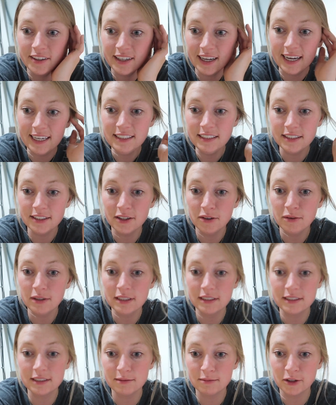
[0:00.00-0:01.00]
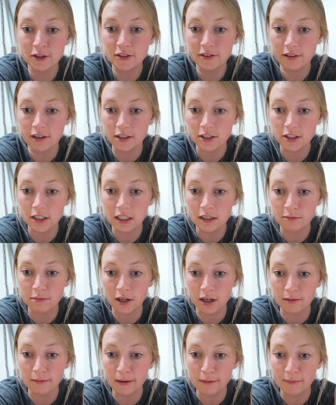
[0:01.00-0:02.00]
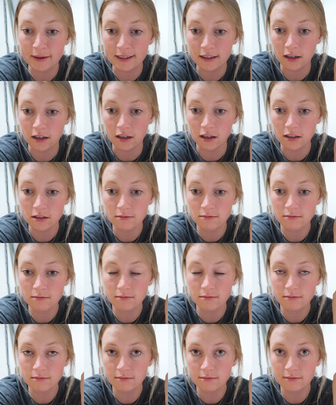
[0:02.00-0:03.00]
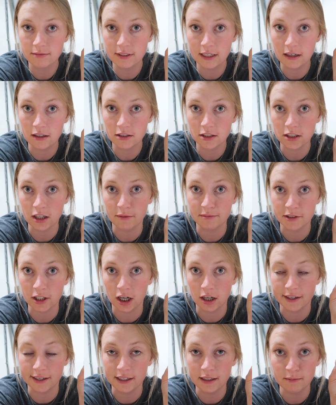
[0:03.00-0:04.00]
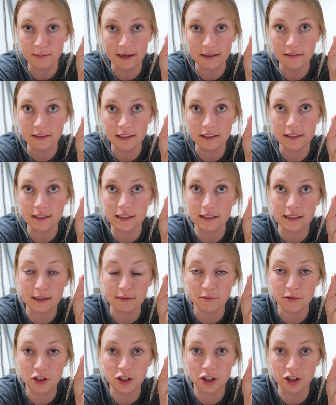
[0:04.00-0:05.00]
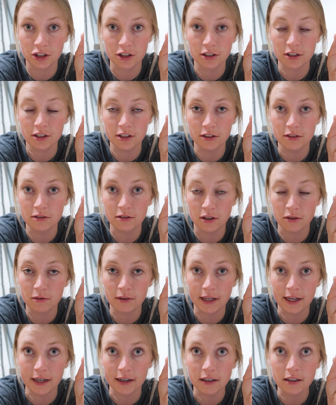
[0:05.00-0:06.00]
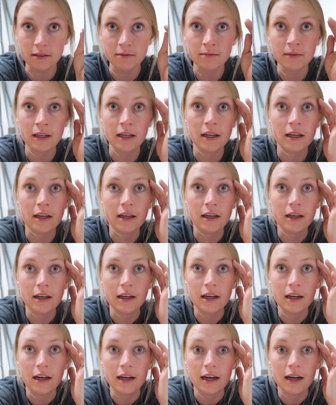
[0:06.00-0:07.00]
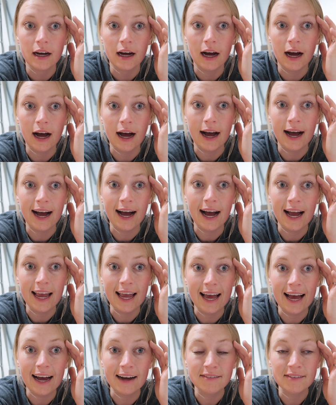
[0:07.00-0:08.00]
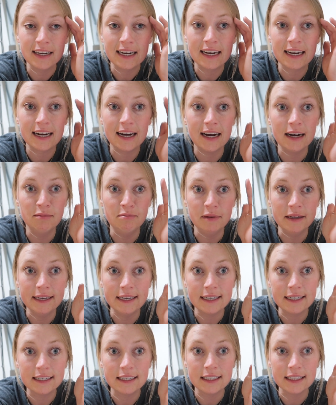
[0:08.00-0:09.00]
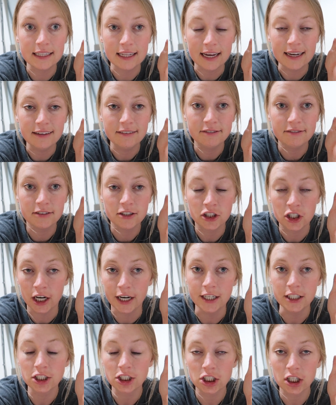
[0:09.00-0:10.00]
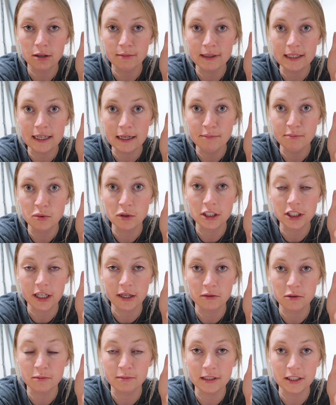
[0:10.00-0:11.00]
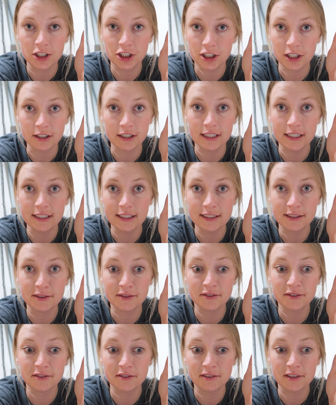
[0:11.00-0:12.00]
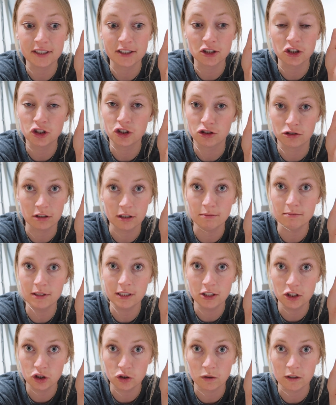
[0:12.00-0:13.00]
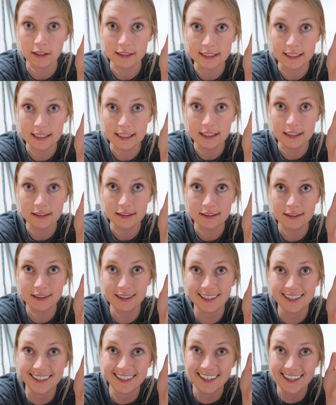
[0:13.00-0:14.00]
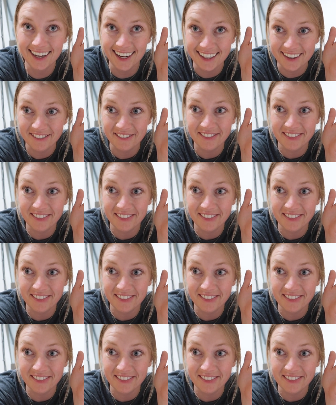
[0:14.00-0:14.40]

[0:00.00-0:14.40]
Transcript: You guys know what is the most frustrating part about my car? Then I'll stop talking about this because I'm sure you don't care. I have like a big life change coming up, which I will be sharing extremely shortly, like